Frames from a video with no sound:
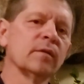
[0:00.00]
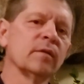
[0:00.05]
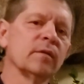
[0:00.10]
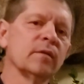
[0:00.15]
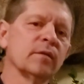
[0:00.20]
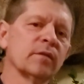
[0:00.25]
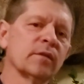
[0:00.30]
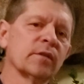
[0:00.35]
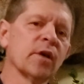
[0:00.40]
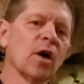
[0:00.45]

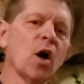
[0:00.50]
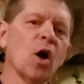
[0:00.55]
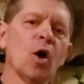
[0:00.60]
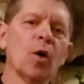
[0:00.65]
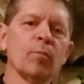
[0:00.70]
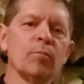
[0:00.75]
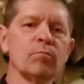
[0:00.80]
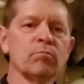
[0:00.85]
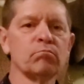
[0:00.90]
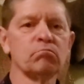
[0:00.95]

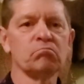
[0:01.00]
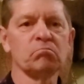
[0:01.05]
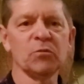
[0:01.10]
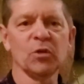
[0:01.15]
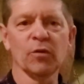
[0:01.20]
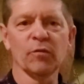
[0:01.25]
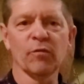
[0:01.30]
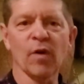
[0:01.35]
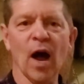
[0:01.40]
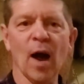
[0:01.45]
scope,
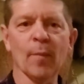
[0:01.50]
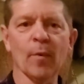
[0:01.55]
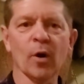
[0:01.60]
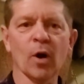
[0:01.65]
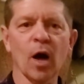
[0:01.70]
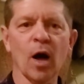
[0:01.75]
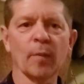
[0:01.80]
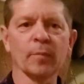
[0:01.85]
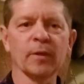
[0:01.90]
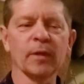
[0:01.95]
your fiber
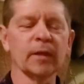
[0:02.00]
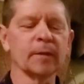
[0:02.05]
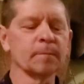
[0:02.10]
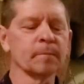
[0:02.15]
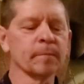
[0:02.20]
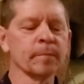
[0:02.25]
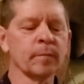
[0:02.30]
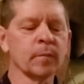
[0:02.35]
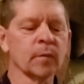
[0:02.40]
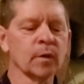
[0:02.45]
optic,
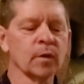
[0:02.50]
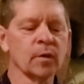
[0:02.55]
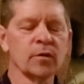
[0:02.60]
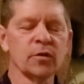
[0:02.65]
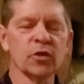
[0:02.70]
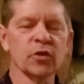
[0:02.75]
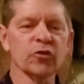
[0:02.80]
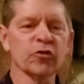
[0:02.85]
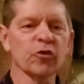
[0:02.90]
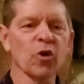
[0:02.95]

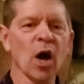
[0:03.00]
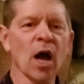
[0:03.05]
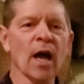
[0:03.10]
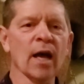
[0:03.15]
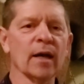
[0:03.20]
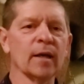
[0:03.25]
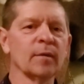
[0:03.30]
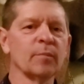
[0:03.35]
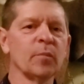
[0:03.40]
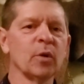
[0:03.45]
just try it.